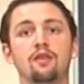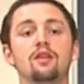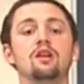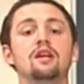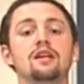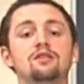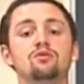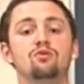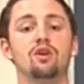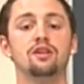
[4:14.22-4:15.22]

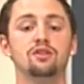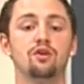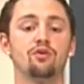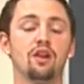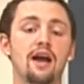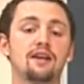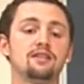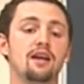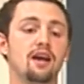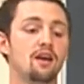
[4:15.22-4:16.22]
lens is in a relaxed
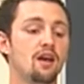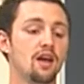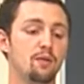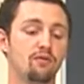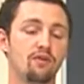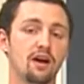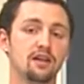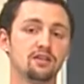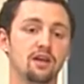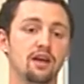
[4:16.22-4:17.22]
state. It
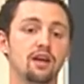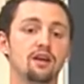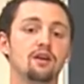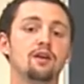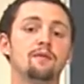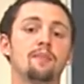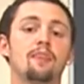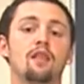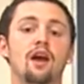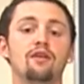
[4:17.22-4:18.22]
provides a
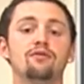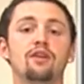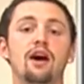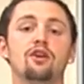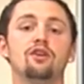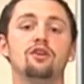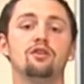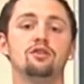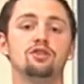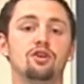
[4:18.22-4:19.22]
flatter
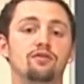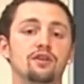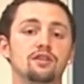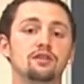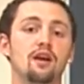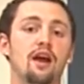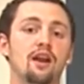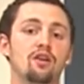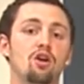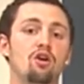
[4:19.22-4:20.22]
surface and
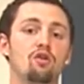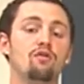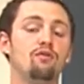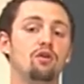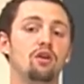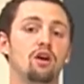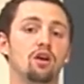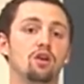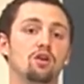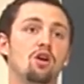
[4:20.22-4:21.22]
a
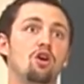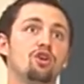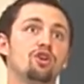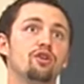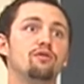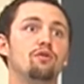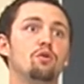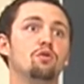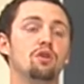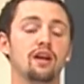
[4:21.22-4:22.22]
longer
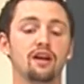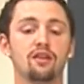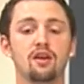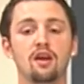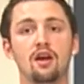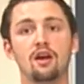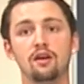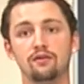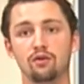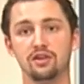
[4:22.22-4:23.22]
focal length
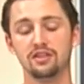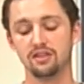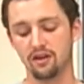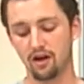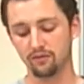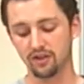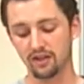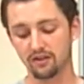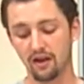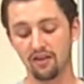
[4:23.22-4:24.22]
for distant
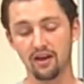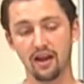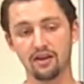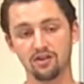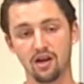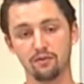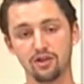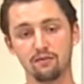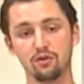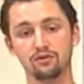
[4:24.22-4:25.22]
objects. And then as an
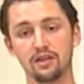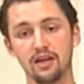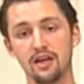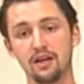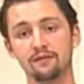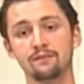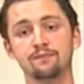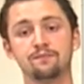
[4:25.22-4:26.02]
object moves in,